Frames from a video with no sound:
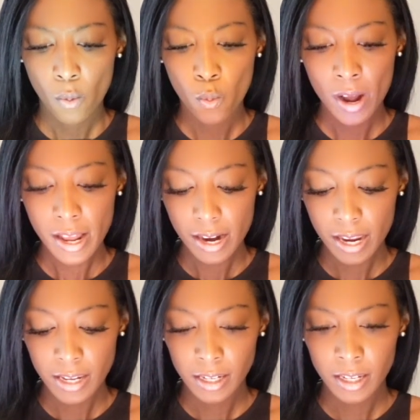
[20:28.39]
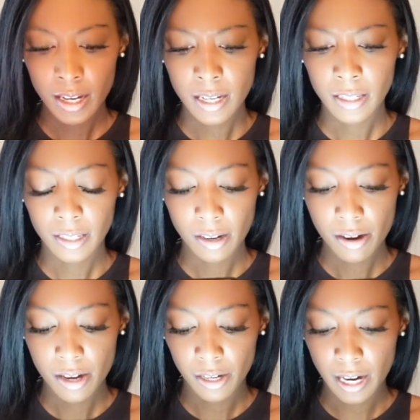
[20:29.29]
What is this?
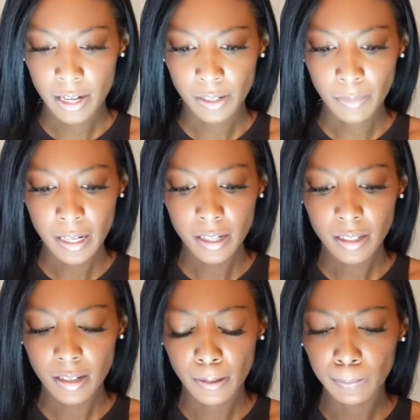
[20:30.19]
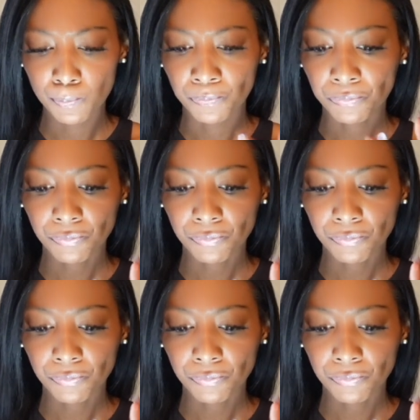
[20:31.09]
Sorry you guys, I'm getting some